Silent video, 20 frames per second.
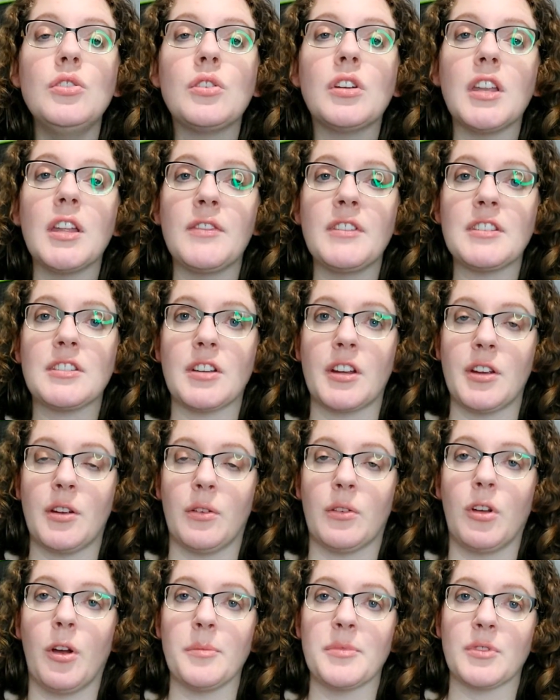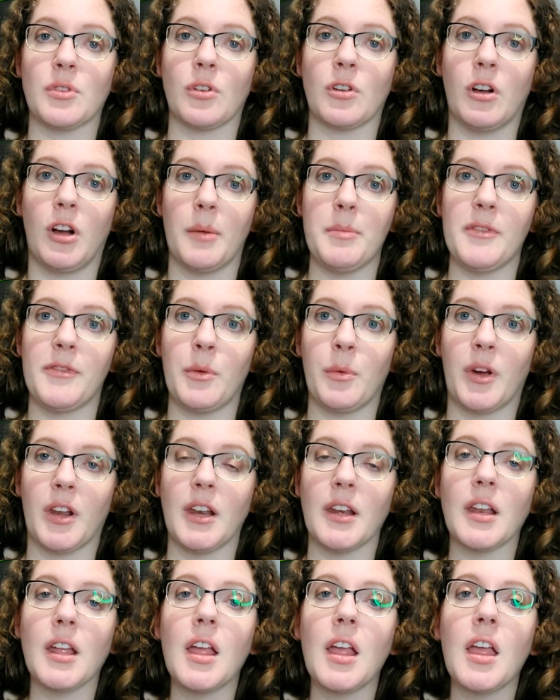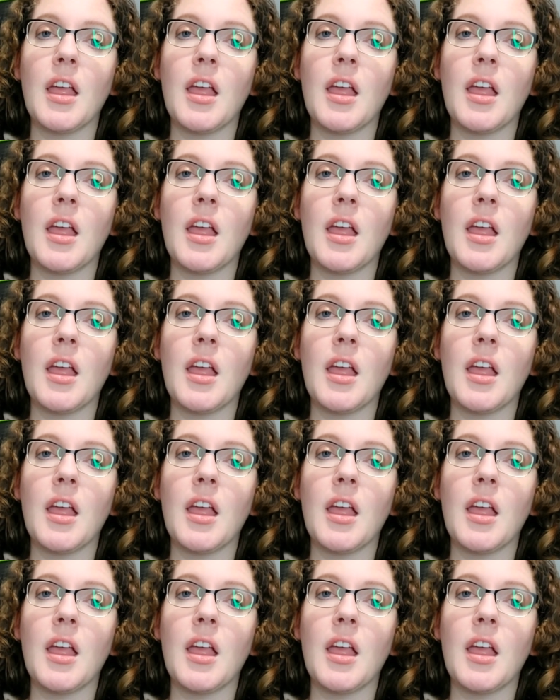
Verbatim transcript: You could even start your own homeschool co-op if you wanted.